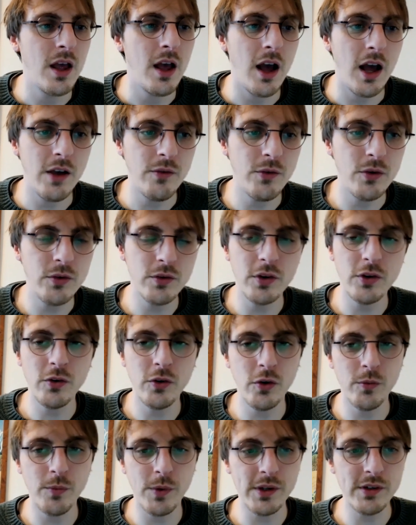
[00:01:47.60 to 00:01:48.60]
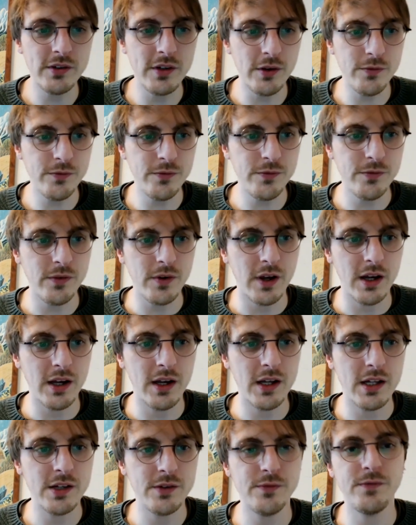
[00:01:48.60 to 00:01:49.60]
I've used the tool myself
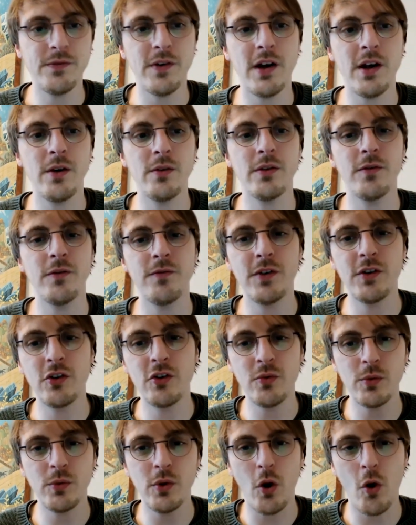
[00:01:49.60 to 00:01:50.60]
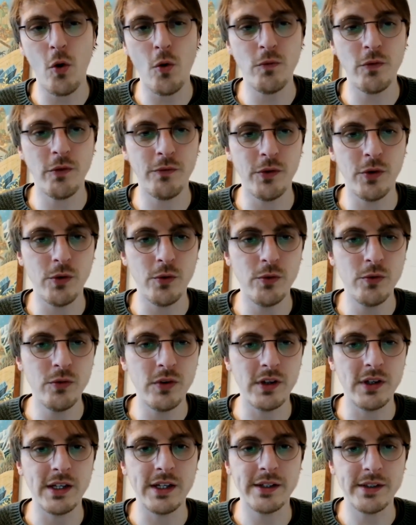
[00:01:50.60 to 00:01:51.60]
and I found the visual overviews
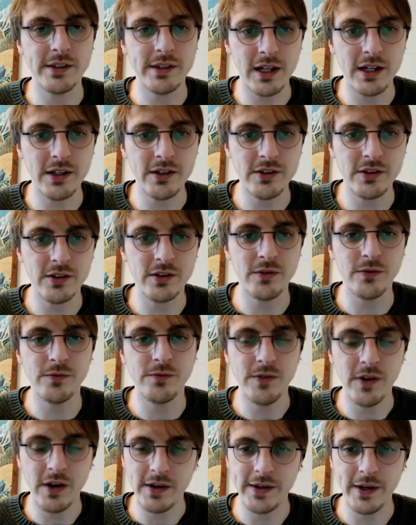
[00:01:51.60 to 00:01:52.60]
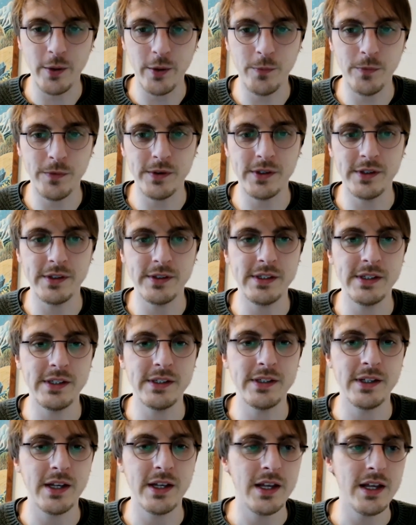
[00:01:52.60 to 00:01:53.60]
and the analysis very helpful
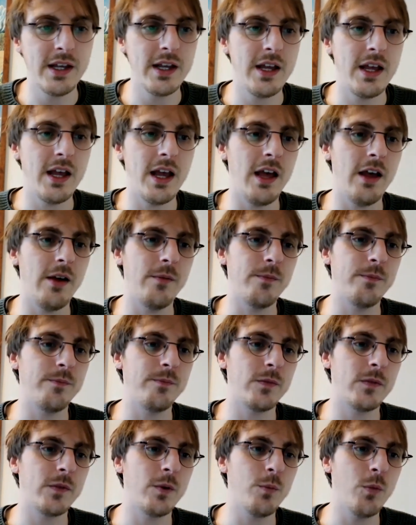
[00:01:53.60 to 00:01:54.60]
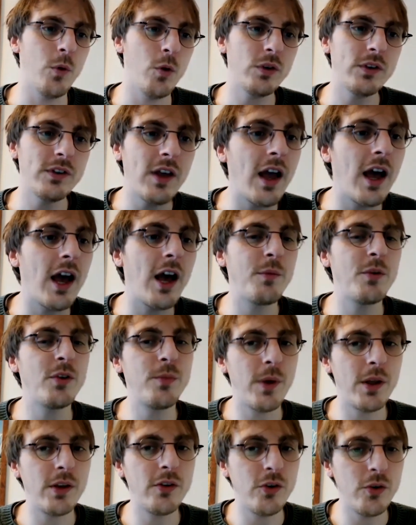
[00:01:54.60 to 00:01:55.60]
indeed. Um, the more time you
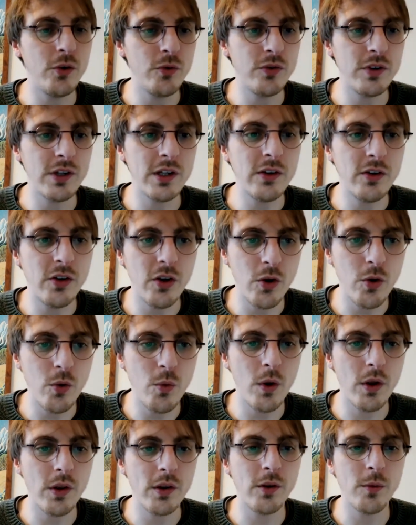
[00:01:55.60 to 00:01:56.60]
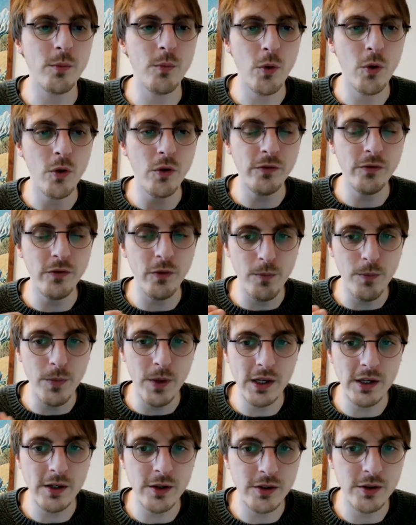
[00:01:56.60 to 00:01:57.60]
spend using the two, the more
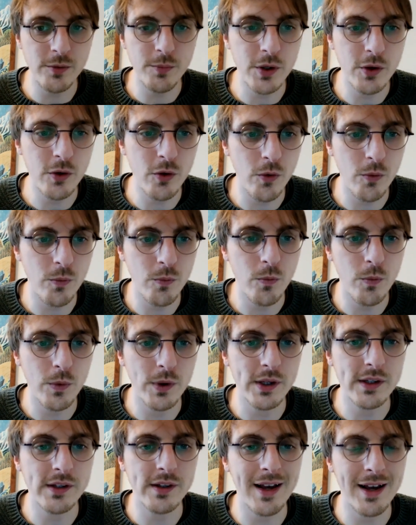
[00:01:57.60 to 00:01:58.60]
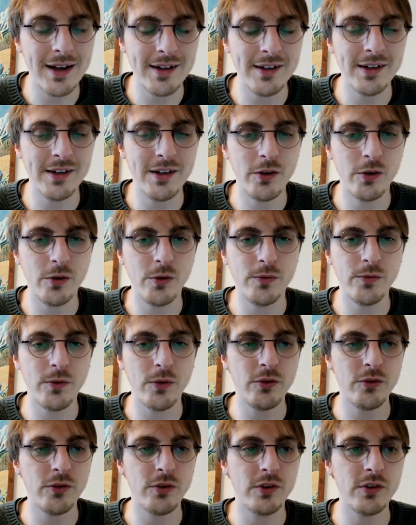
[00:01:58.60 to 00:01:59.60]
familiar you become with its analytical
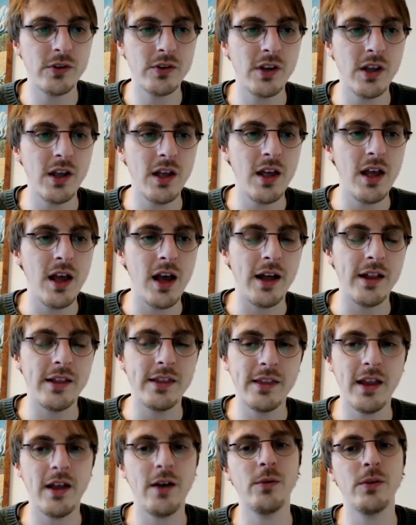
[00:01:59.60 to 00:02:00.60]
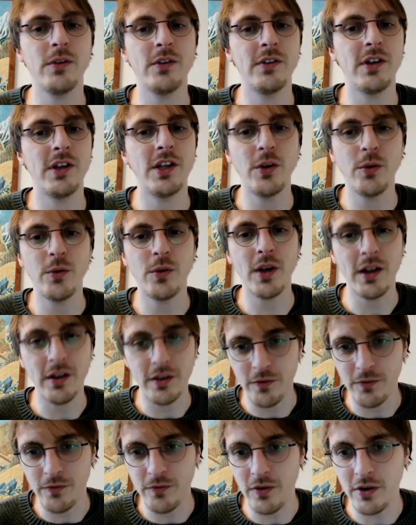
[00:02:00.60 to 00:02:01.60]
functions, and that will see you get
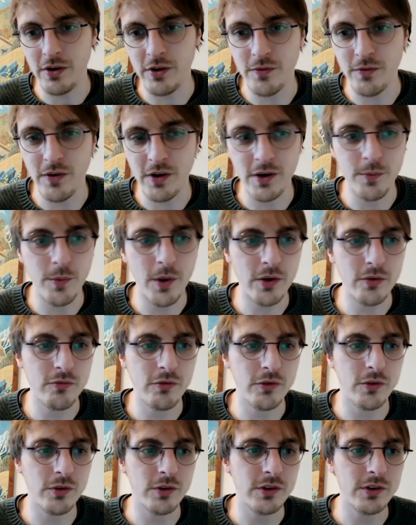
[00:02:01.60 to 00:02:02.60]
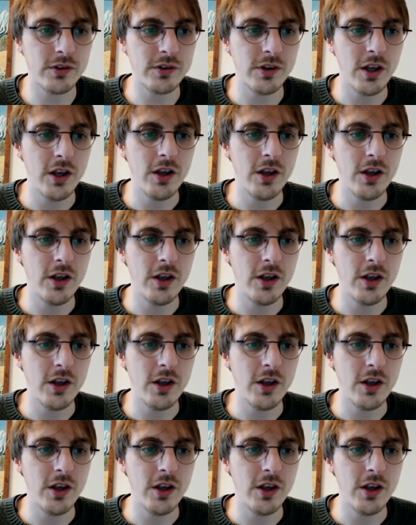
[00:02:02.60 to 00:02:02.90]
the very, very best results.